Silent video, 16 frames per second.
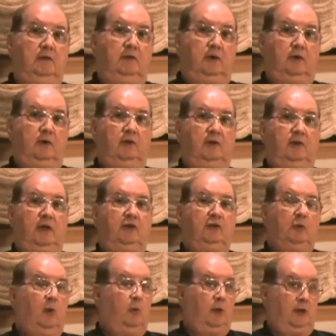So
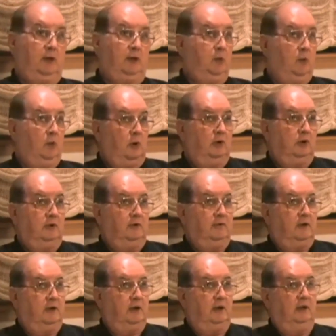that's where we get the word
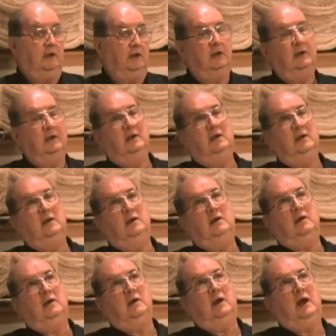divine.
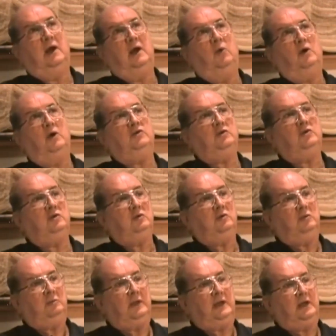And once
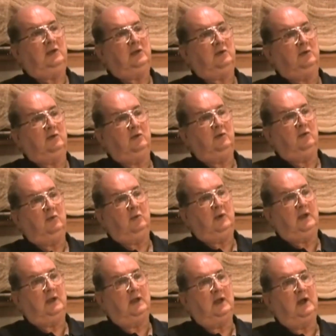you begin to
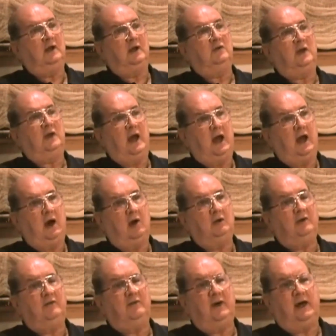realize
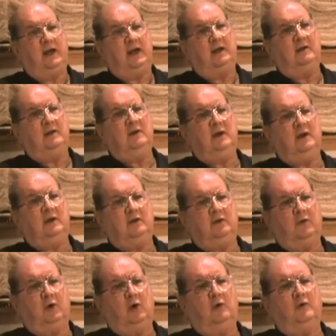how the Vatican
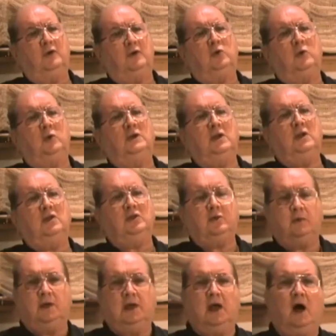has, for over
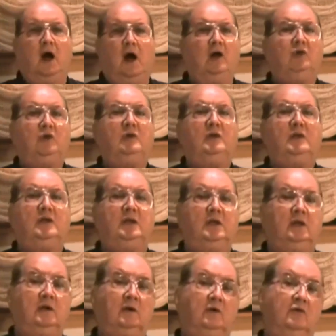2,300
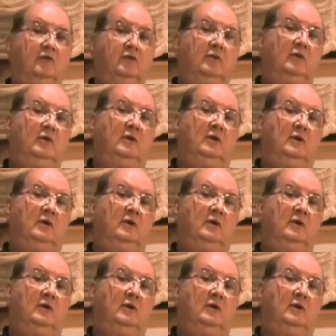years,